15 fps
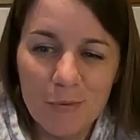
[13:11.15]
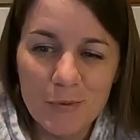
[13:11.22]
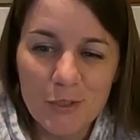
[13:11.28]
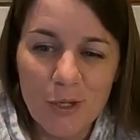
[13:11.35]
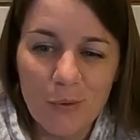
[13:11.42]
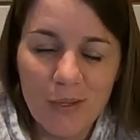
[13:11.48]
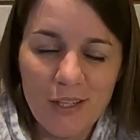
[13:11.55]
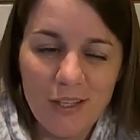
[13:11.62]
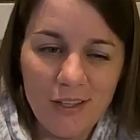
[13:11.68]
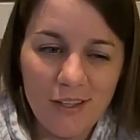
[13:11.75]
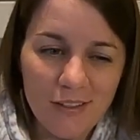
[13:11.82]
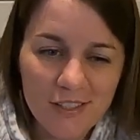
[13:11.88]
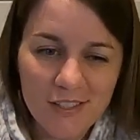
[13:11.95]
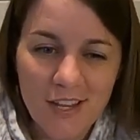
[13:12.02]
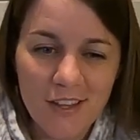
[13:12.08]
so
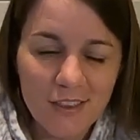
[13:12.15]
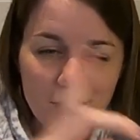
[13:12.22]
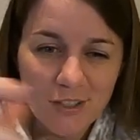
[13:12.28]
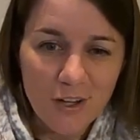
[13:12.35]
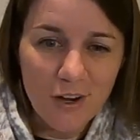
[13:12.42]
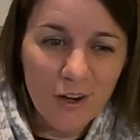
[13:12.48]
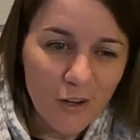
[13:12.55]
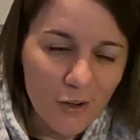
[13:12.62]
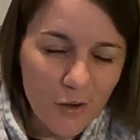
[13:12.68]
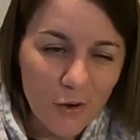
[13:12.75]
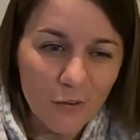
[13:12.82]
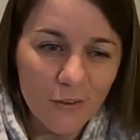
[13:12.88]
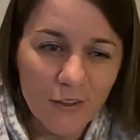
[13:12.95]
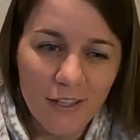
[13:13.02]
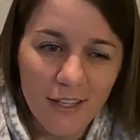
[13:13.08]
he sent the dog
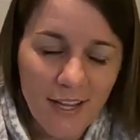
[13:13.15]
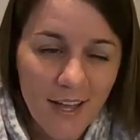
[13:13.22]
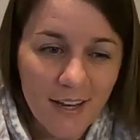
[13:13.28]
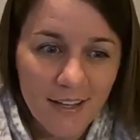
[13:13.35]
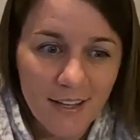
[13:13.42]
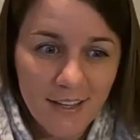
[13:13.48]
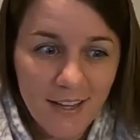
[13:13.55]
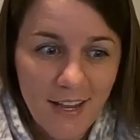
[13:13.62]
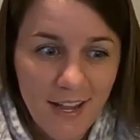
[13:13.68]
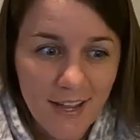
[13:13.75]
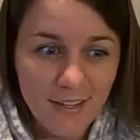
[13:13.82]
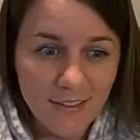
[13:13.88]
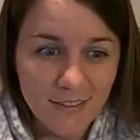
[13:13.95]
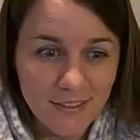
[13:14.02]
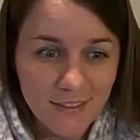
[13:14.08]
over to get it,
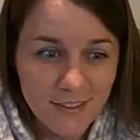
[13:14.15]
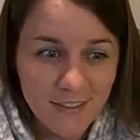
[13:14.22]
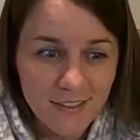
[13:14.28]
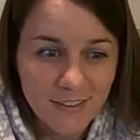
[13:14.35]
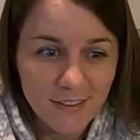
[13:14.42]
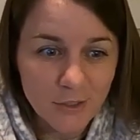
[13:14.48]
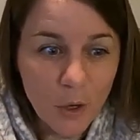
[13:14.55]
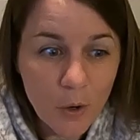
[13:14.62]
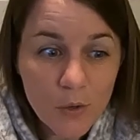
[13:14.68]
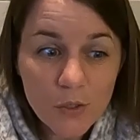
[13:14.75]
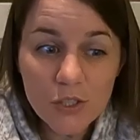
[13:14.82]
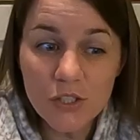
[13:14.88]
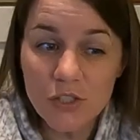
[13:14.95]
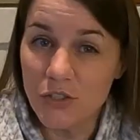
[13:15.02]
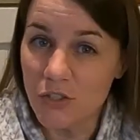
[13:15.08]
and
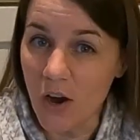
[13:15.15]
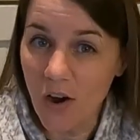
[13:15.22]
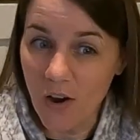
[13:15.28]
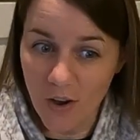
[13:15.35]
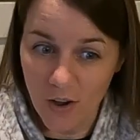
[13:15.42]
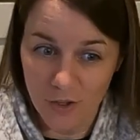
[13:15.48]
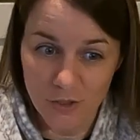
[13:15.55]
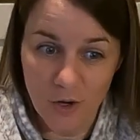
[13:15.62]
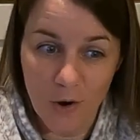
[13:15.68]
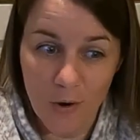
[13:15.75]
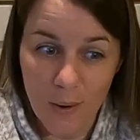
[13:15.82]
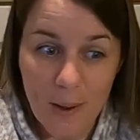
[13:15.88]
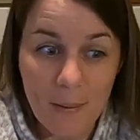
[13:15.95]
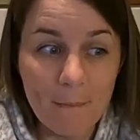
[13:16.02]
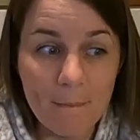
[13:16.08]
those dogs
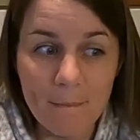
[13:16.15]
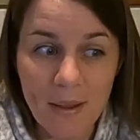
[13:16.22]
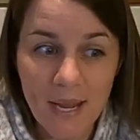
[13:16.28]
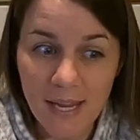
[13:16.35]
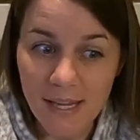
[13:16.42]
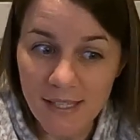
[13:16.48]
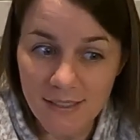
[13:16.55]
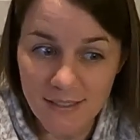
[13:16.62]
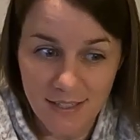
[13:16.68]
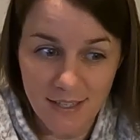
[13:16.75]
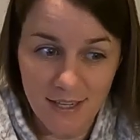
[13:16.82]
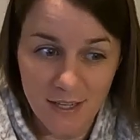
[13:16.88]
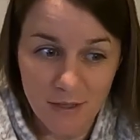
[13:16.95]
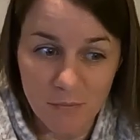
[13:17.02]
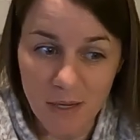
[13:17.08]
are amazing.